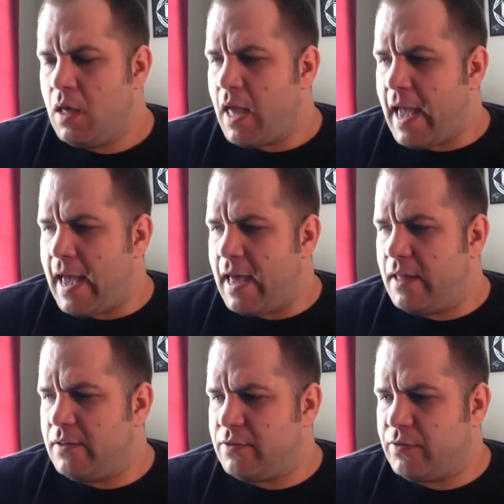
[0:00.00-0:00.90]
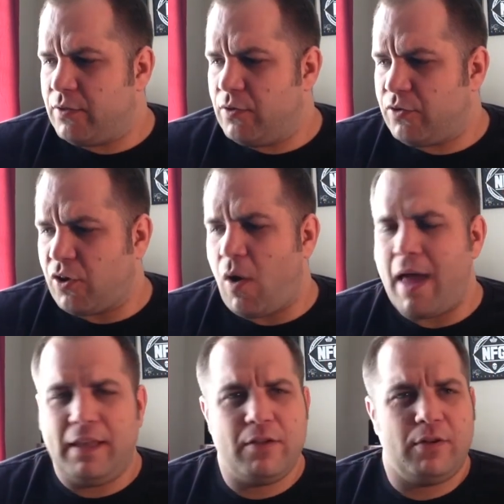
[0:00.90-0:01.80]
And so
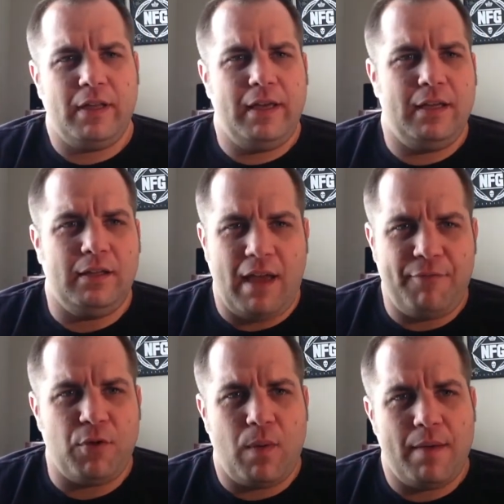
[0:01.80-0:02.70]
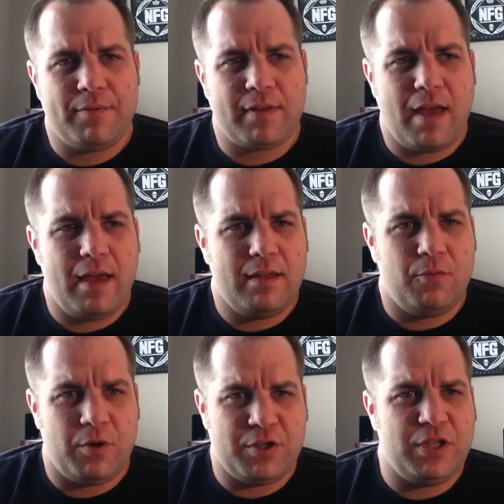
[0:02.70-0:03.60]
I literally left the website,
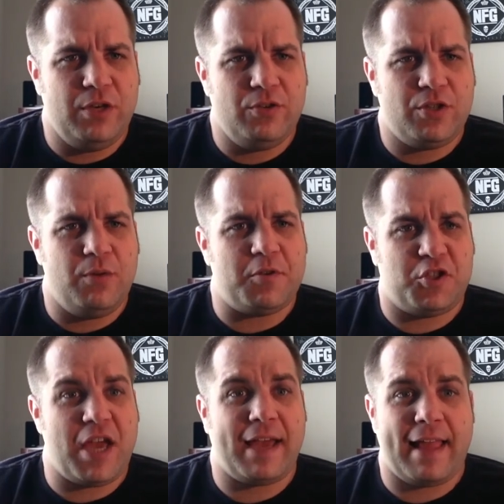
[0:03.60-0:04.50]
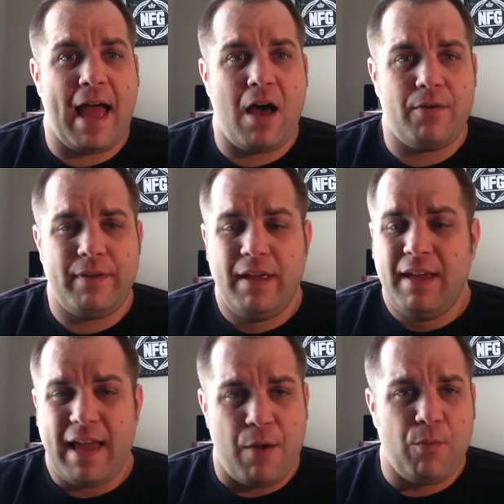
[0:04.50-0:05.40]
went to YouTube to check it out,
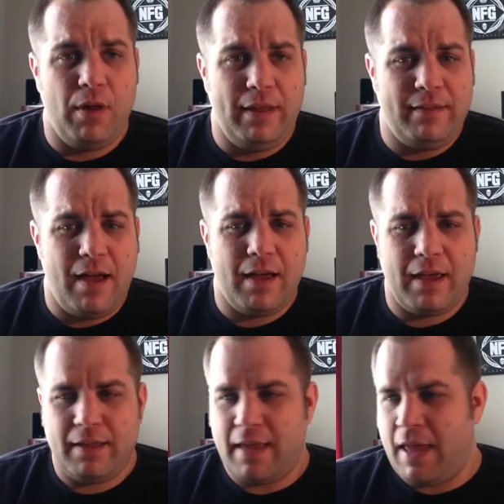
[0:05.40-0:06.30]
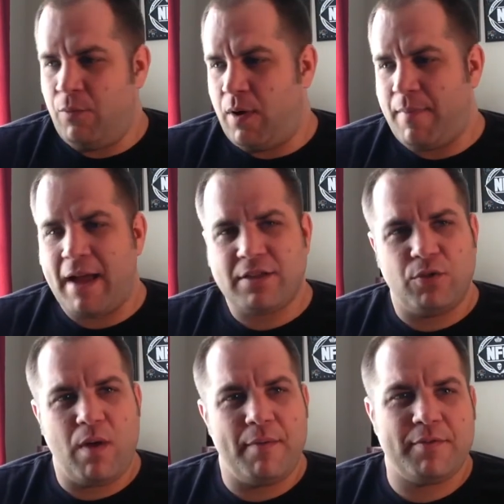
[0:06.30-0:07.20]
and really dug it. And went back to
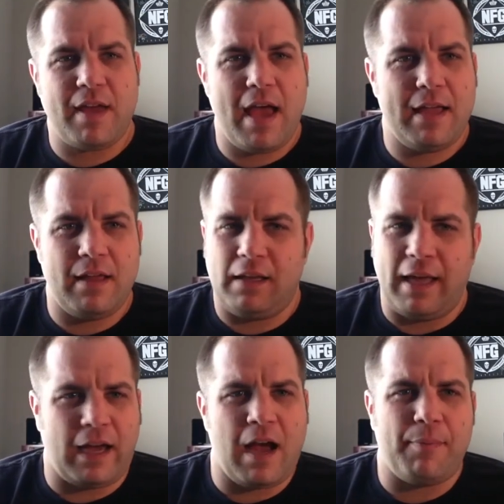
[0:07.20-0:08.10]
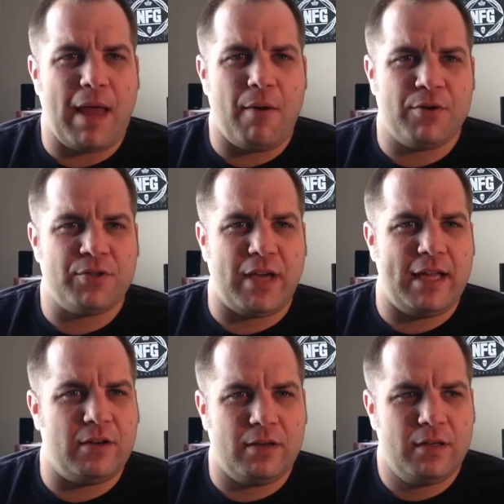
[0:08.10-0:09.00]
the website uh, like a couple hours
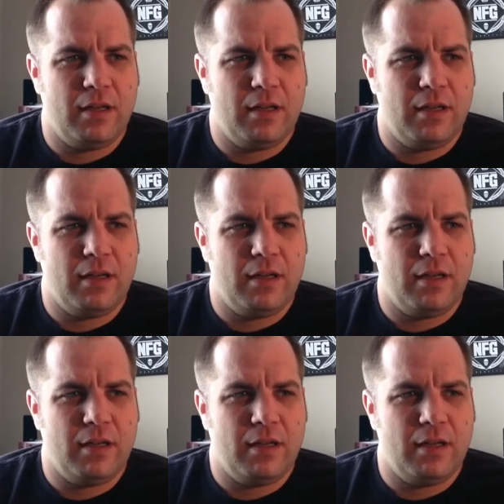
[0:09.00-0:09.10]
later